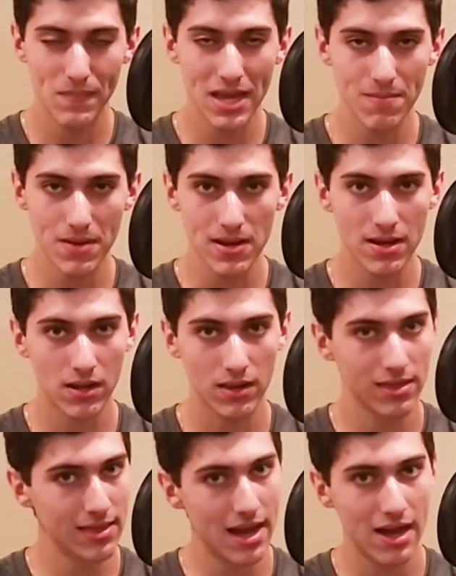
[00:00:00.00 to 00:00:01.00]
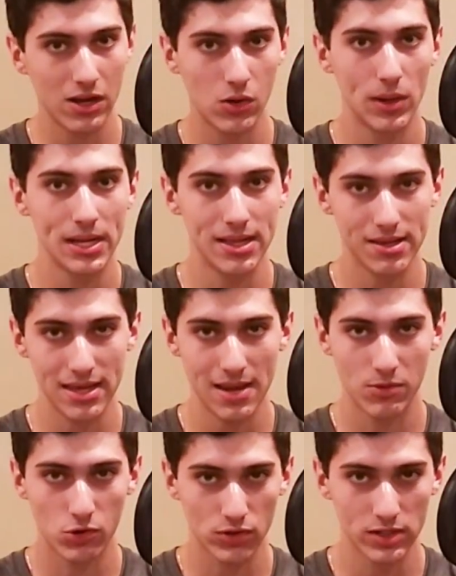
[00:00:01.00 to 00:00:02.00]
Maybe not quite the
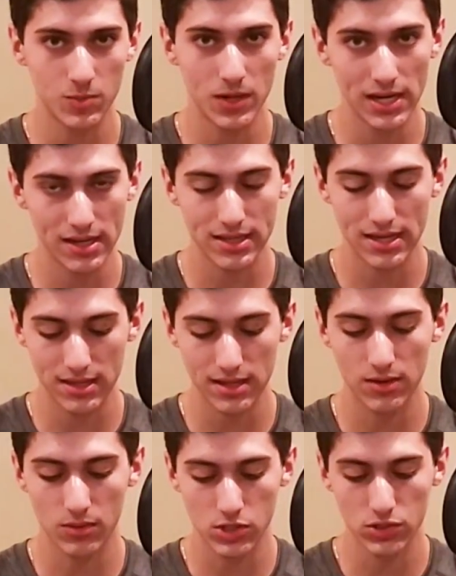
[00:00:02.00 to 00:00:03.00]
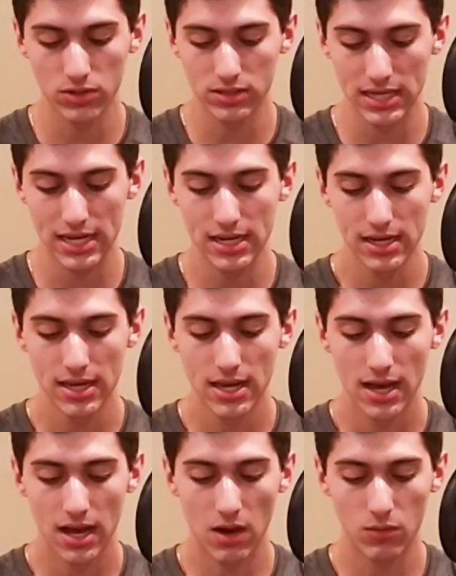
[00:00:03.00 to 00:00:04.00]
same crispiness as the original did,
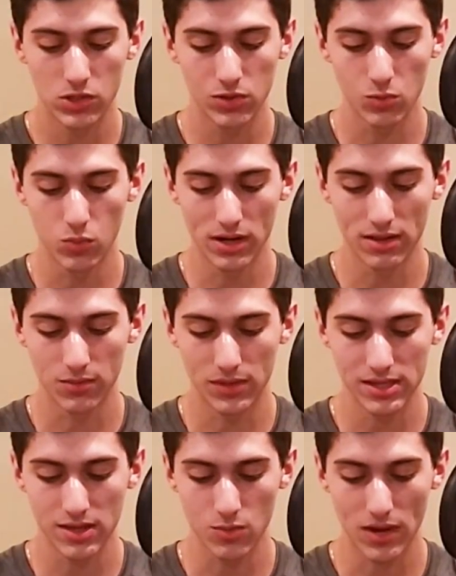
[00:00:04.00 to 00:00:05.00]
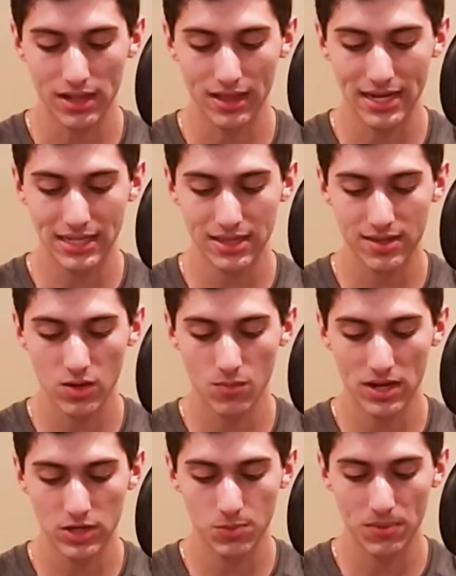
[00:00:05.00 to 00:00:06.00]
which was one of the reasons why I liked it
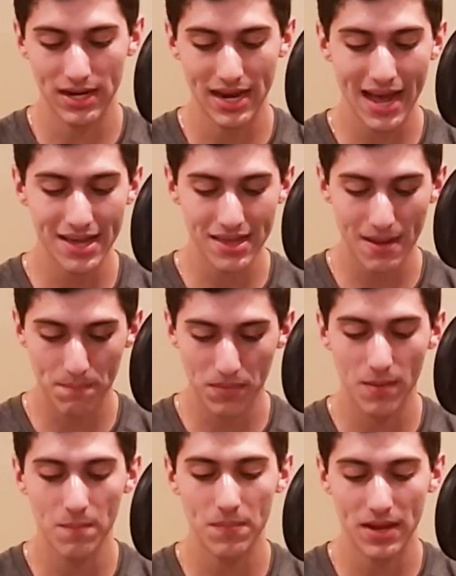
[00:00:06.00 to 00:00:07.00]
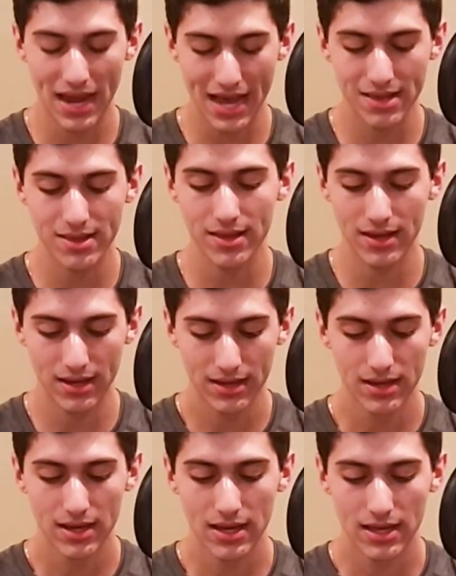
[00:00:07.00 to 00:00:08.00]
so much. But it has that bump. It has
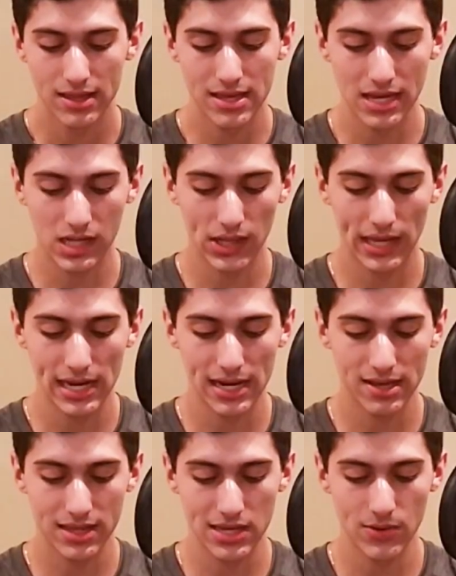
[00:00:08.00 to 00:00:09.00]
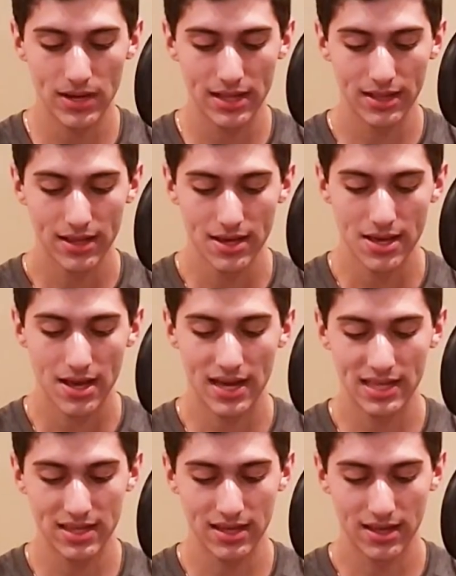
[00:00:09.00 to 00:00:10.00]
the clickiness to it.
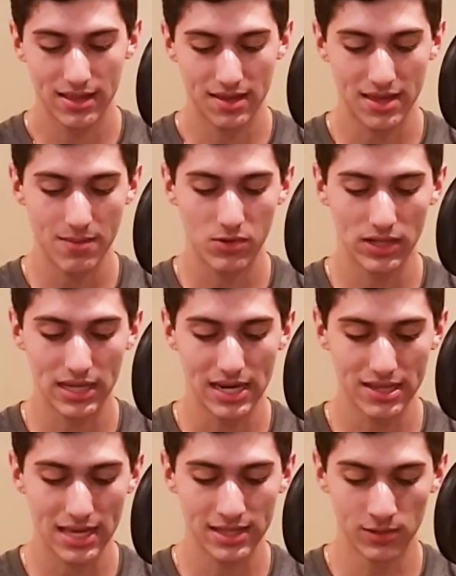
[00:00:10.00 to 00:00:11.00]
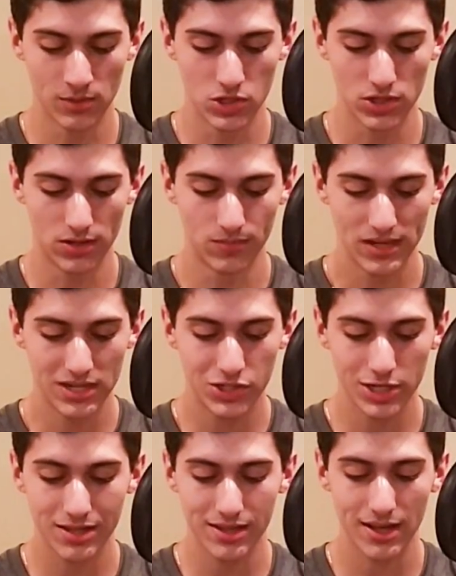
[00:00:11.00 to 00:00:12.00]
As the same clickiness as the original.
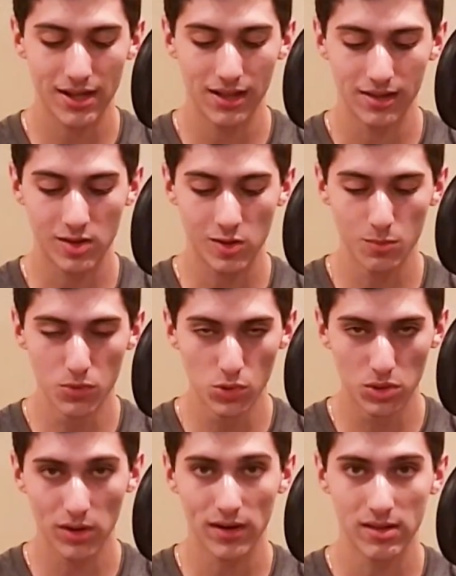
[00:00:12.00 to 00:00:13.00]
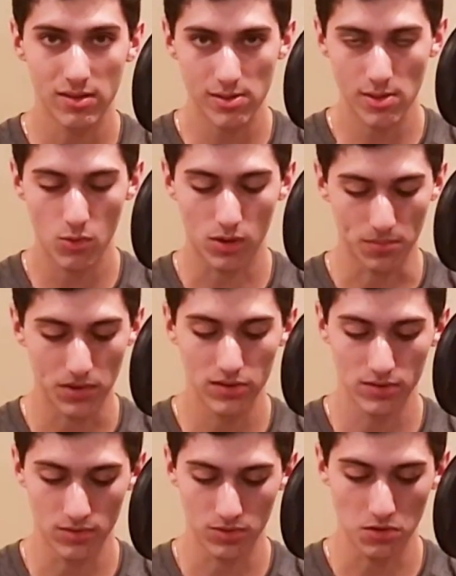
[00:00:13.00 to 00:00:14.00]
It's just a smoother and slower
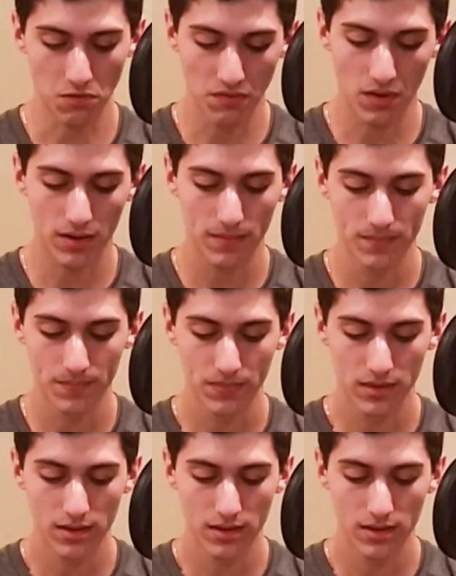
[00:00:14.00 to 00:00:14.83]
puzzle so far.